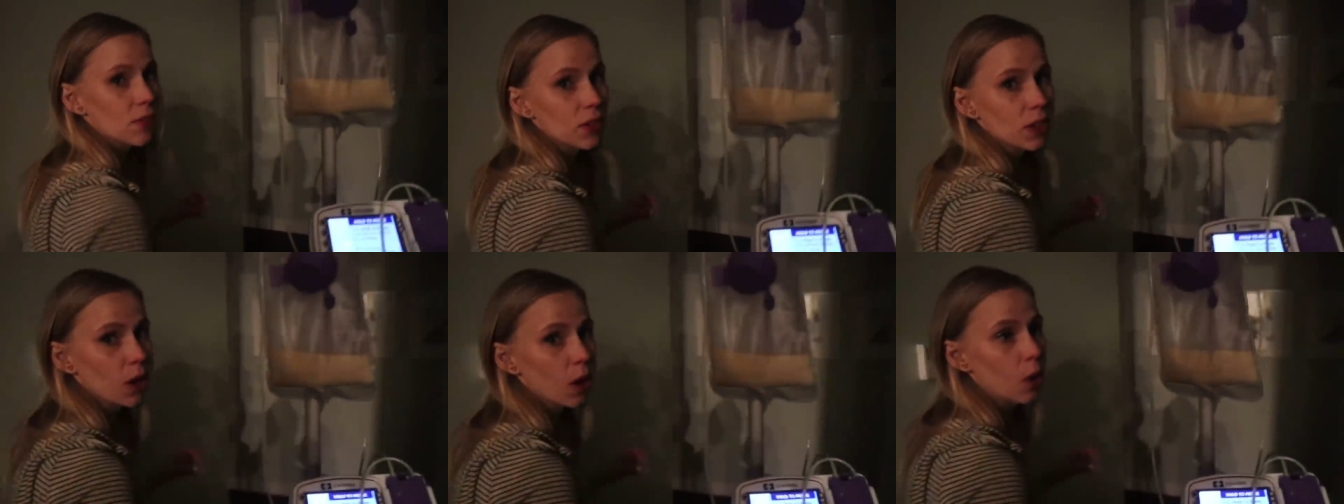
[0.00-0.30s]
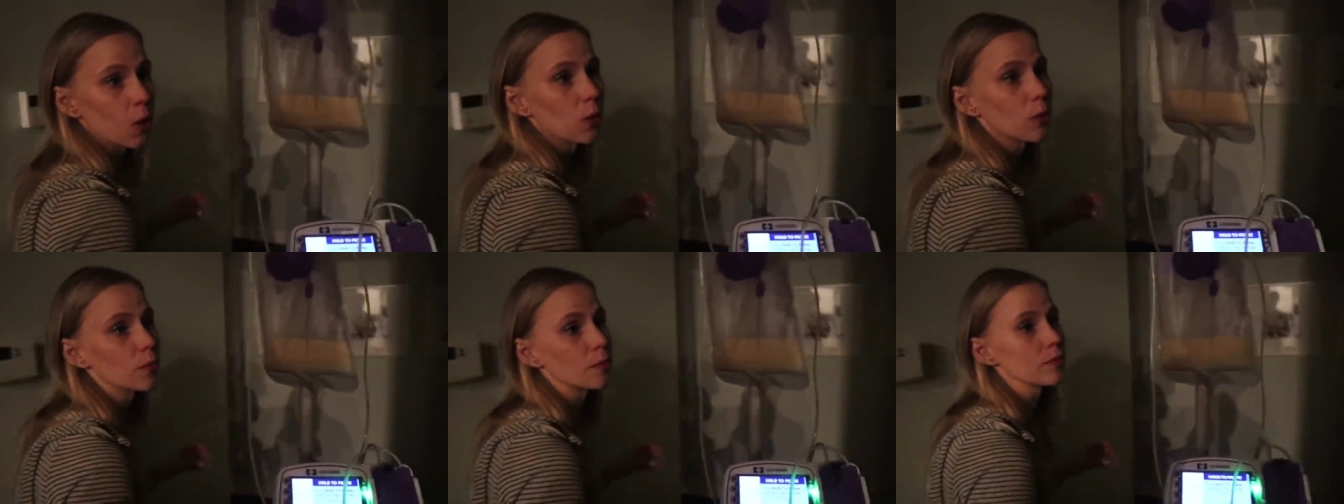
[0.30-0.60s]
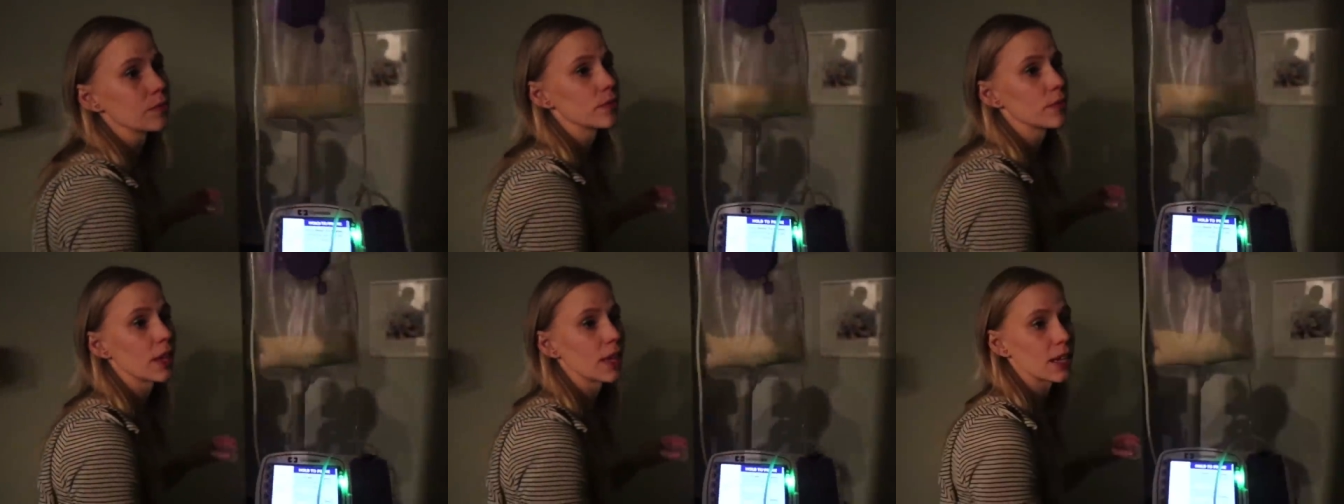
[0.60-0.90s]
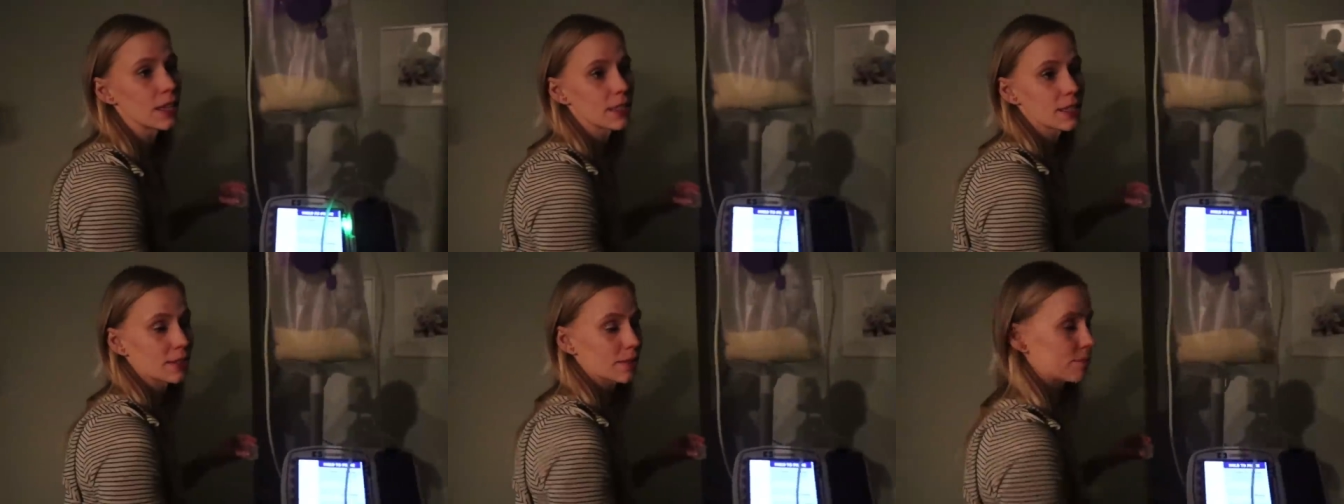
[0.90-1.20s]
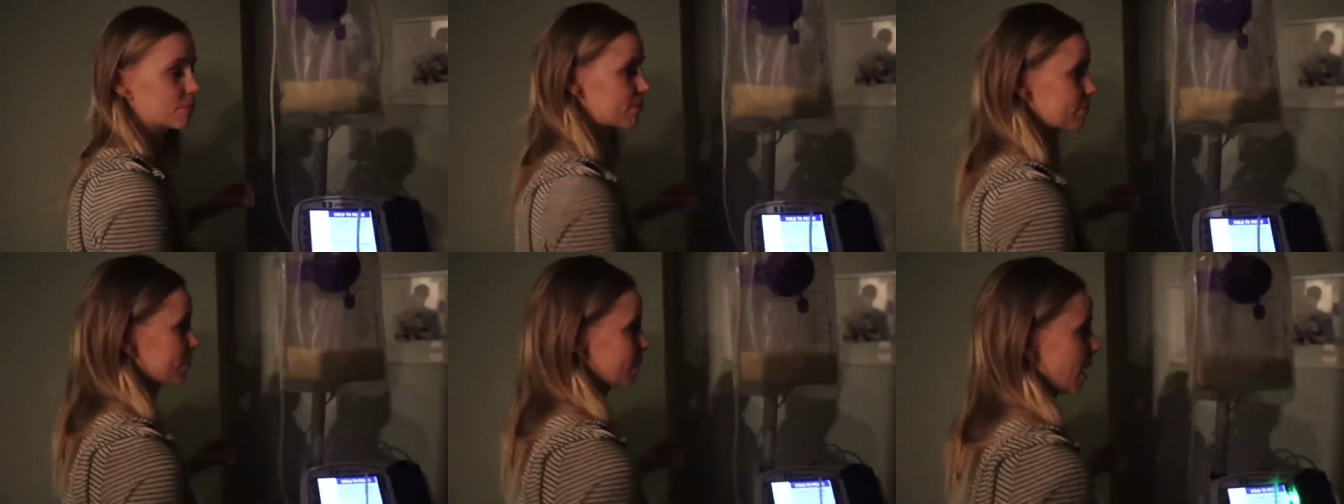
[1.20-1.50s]
even know. And it's
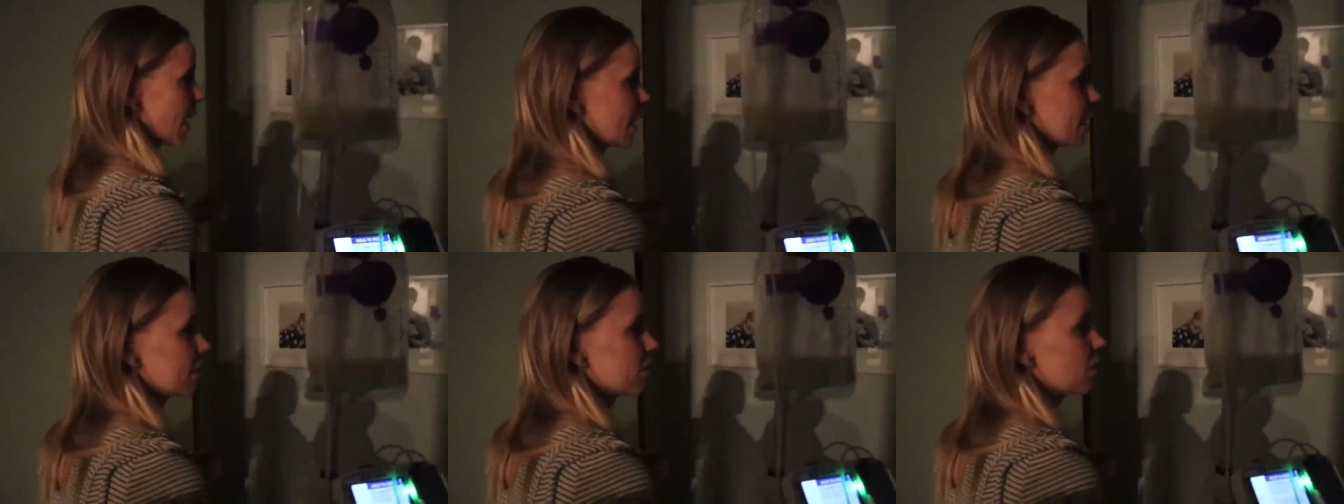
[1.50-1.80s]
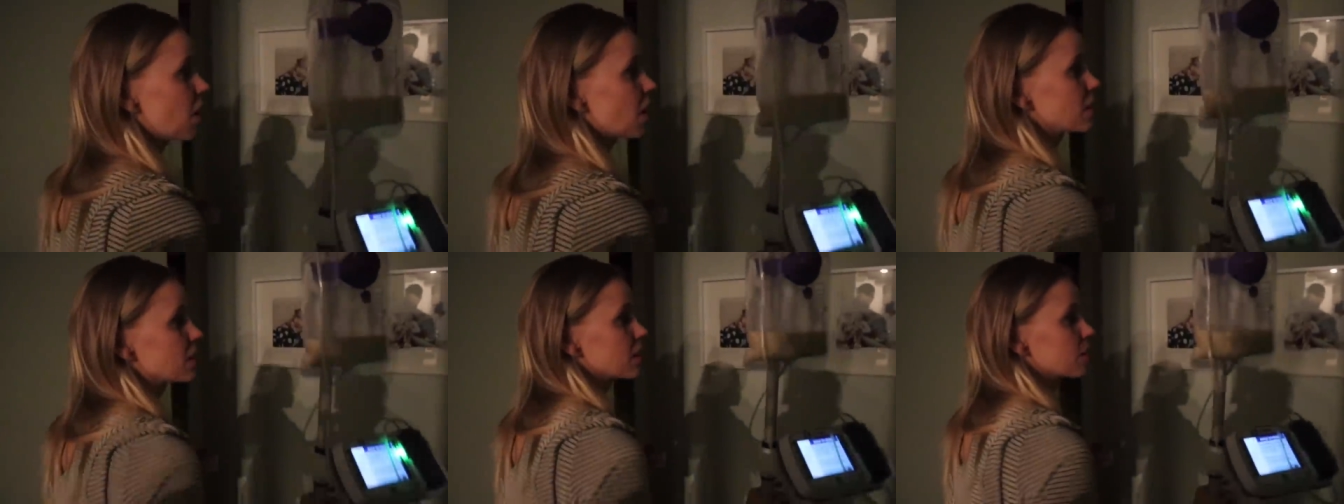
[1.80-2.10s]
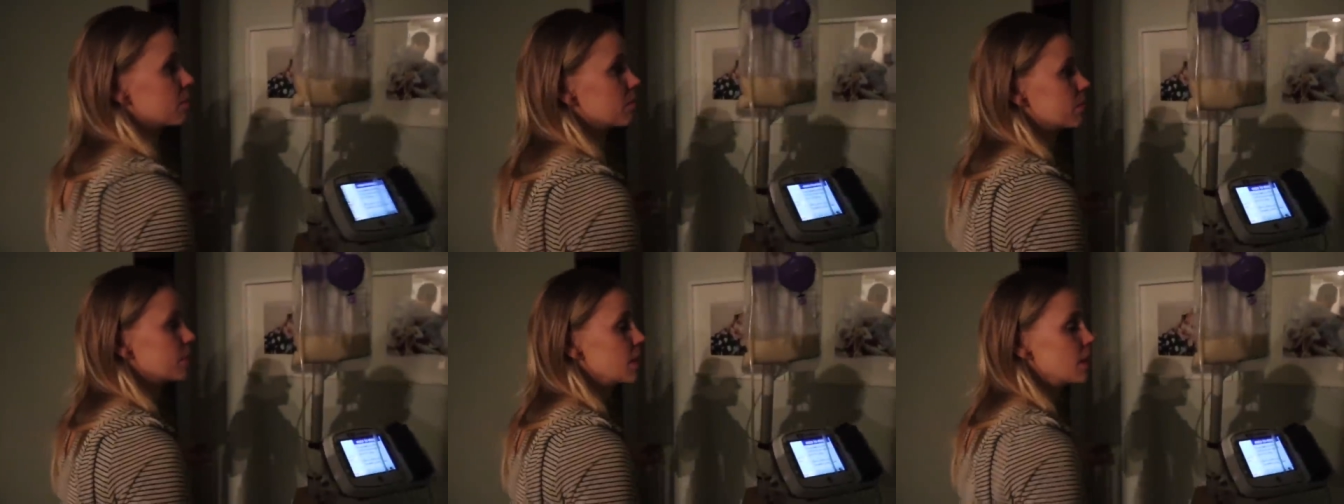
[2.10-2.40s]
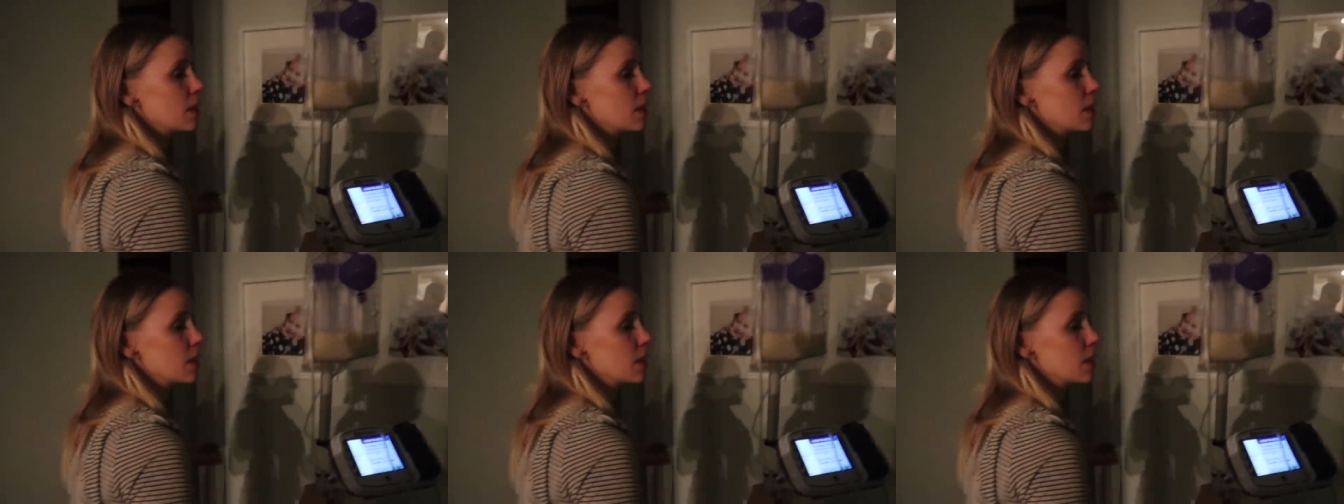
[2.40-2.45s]
kind of awesome